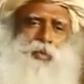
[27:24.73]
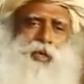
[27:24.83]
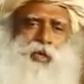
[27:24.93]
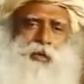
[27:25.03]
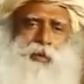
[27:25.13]

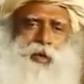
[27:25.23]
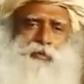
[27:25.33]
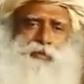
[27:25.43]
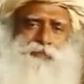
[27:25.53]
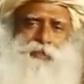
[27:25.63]
worry
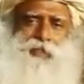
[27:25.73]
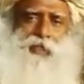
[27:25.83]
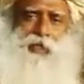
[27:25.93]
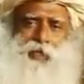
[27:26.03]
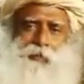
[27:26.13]
about your
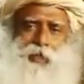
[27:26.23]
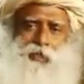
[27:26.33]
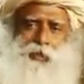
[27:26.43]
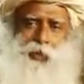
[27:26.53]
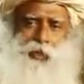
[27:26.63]
physical and
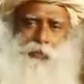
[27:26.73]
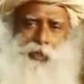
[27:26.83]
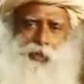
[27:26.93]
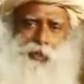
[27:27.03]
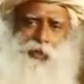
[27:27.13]
mental
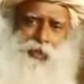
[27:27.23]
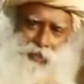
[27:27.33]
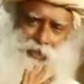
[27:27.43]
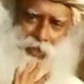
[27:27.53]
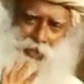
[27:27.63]
well-being.
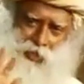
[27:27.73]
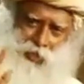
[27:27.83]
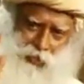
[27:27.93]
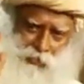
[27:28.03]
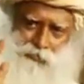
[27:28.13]
It's taken
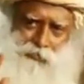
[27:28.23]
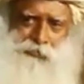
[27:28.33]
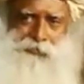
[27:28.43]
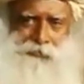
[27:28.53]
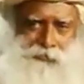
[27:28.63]
care of.